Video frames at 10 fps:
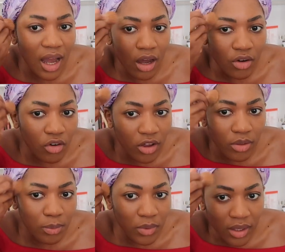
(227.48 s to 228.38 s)
I'd
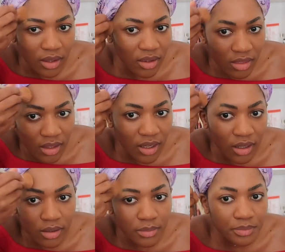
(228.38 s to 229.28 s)
rather be in
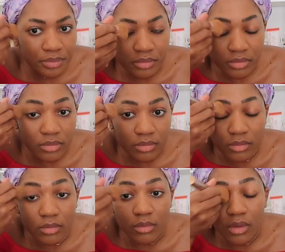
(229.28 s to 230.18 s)
the
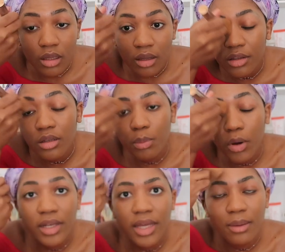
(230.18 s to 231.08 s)

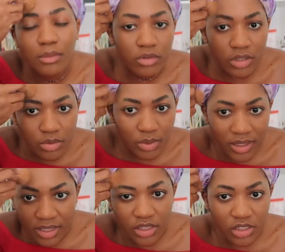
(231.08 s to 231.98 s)
polyamorous
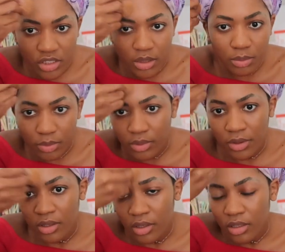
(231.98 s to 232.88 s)
relationship,
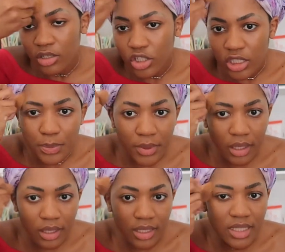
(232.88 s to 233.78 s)
just
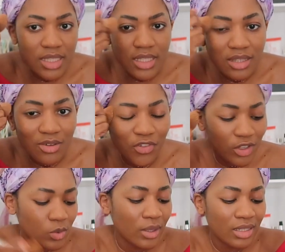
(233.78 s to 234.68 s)
because the
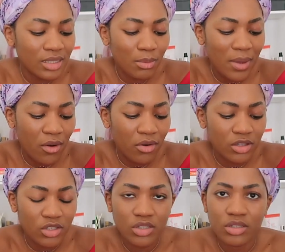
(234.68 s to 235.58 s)
first one is a
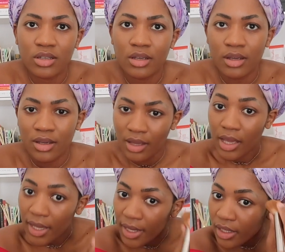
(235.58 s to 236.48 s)
marriage,
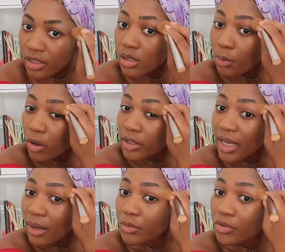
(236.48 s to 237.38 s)
and the
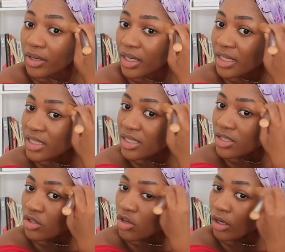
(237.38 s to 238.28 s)
polyamory is
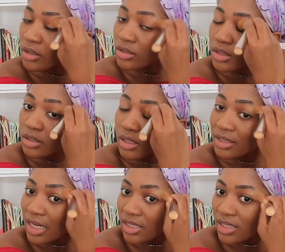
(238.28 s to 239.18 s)
not,
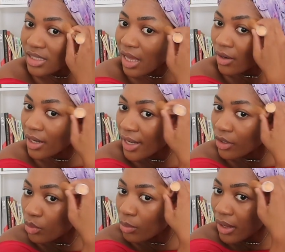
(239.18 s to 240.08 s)
it doesn't sound
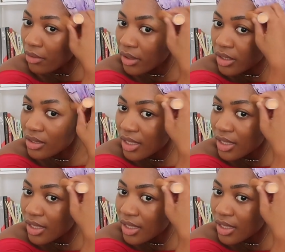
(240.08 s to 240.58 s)
like you married in